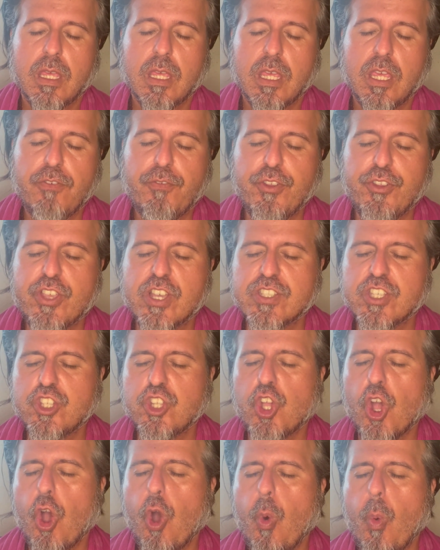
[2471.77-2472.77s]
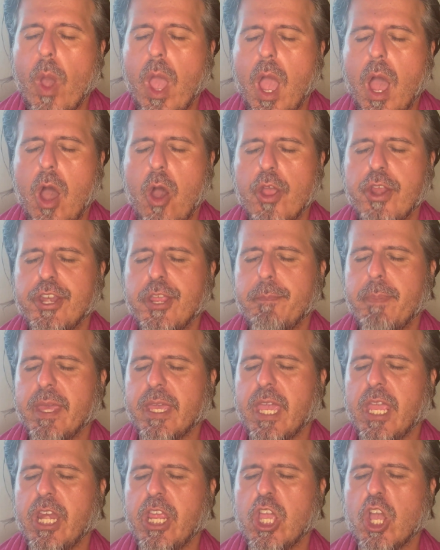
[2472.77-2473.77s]
if it doesn't go well in the
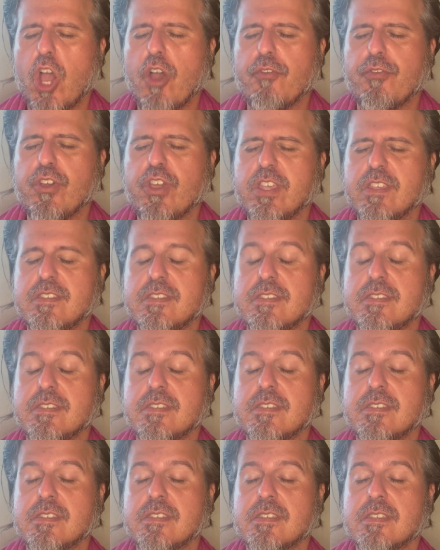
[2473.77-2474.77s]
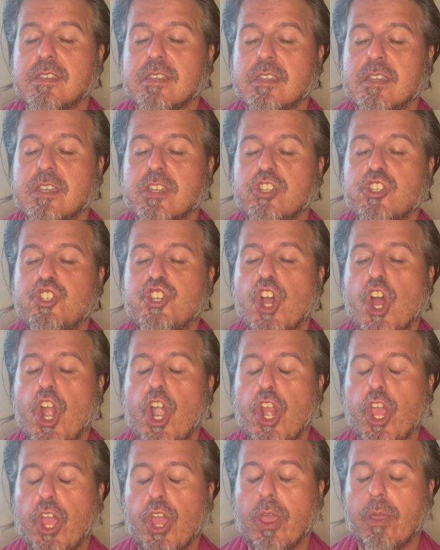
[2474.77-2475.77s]
beginning of his
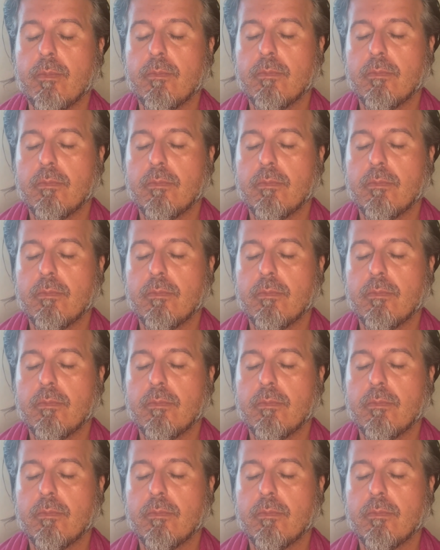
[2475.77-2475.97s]
journey,